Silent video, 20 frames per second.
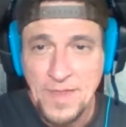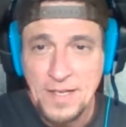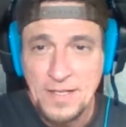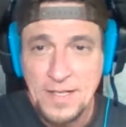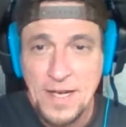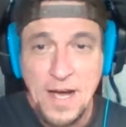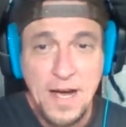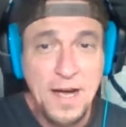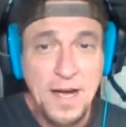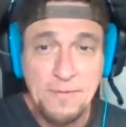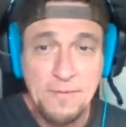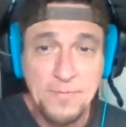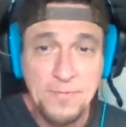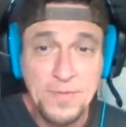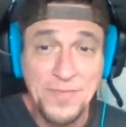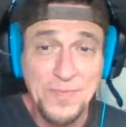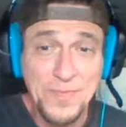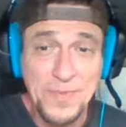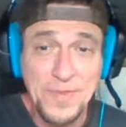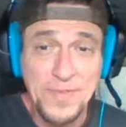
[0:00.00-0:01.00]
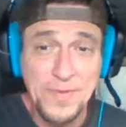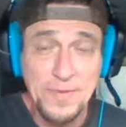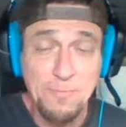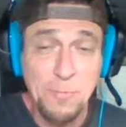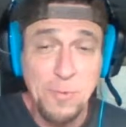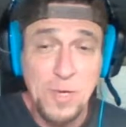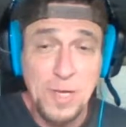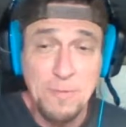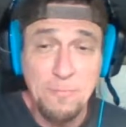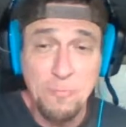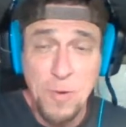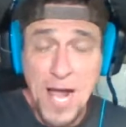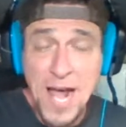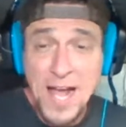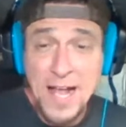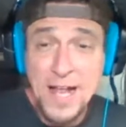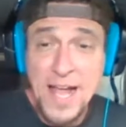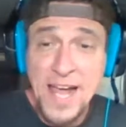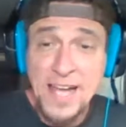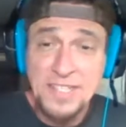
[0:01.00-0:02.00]
The,
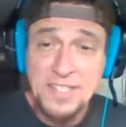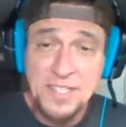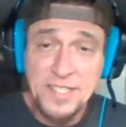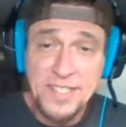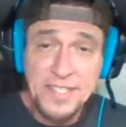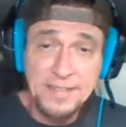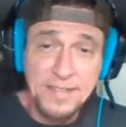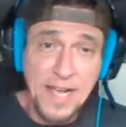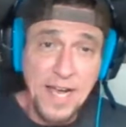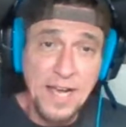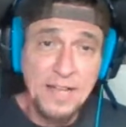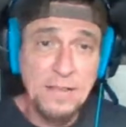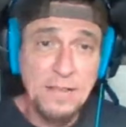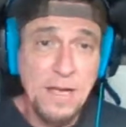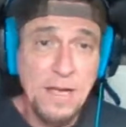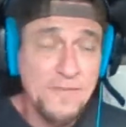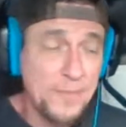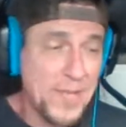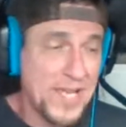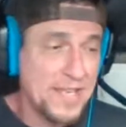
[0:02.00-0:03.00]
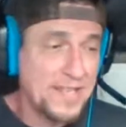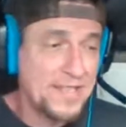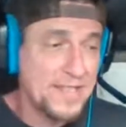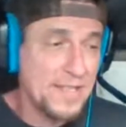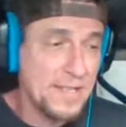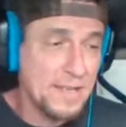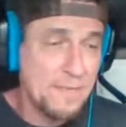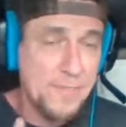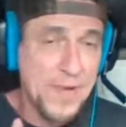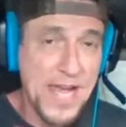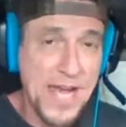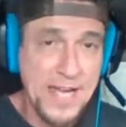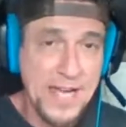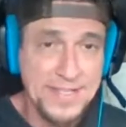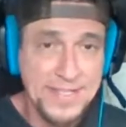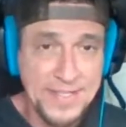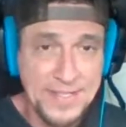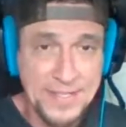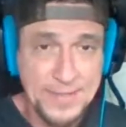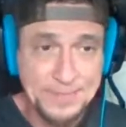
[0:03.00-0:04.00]
I actually I love pizza the
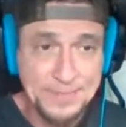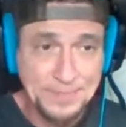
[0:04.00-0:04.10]
best